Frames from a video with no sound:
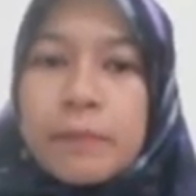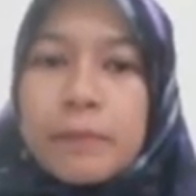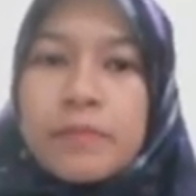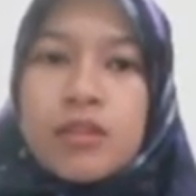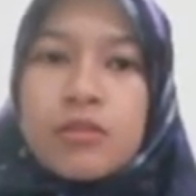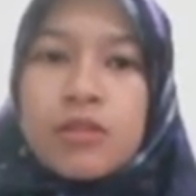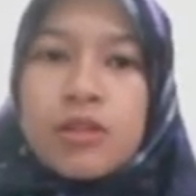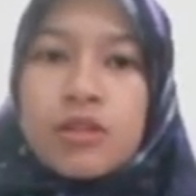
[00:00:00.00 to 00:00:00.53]

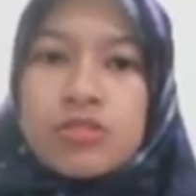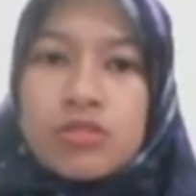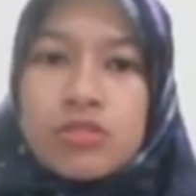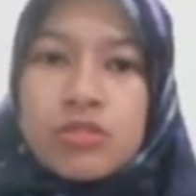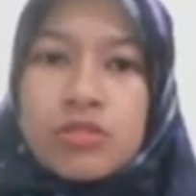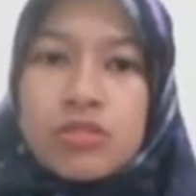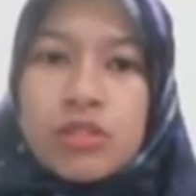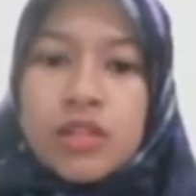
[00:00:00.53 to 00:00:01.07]
They will also
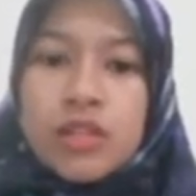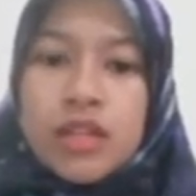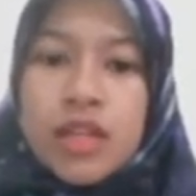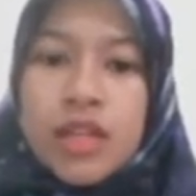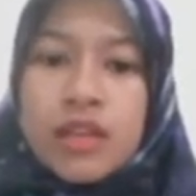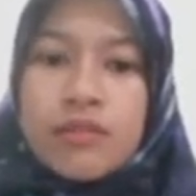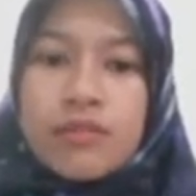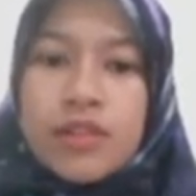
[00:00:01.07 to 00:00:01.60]

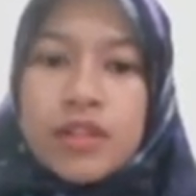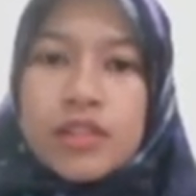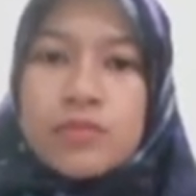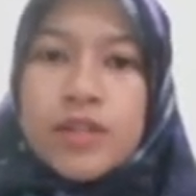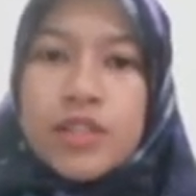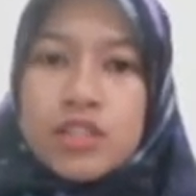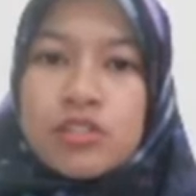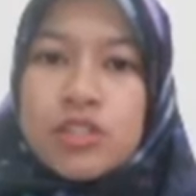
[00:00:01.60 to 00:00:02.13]
have a
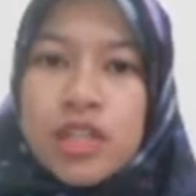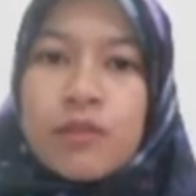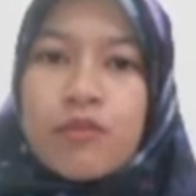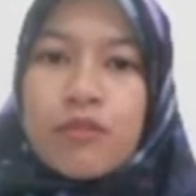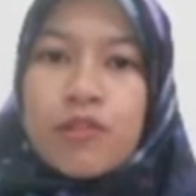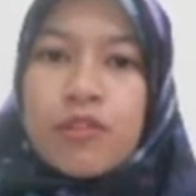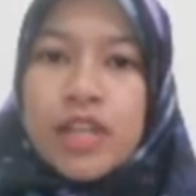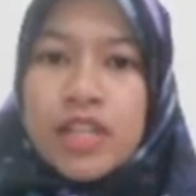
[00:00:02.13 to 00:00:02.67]
special trip
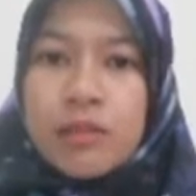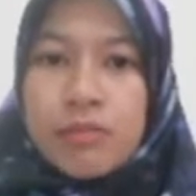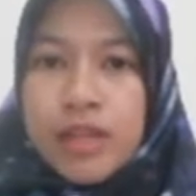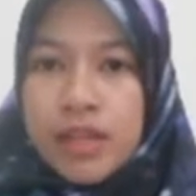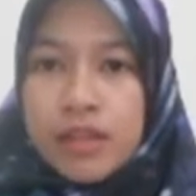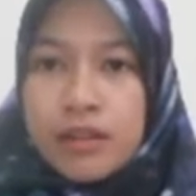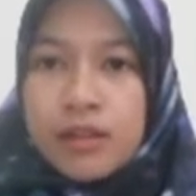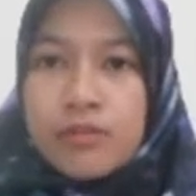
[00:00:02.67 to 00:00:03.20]
for Friday
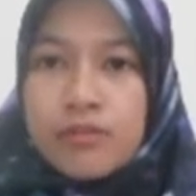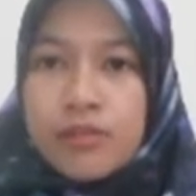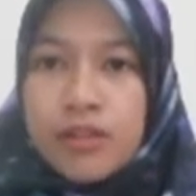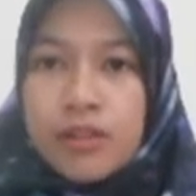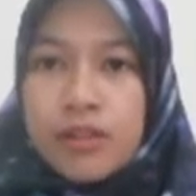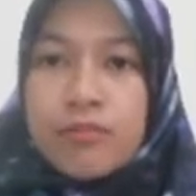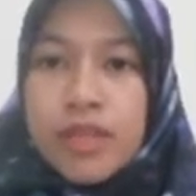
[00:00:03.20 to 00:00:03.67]
prayer for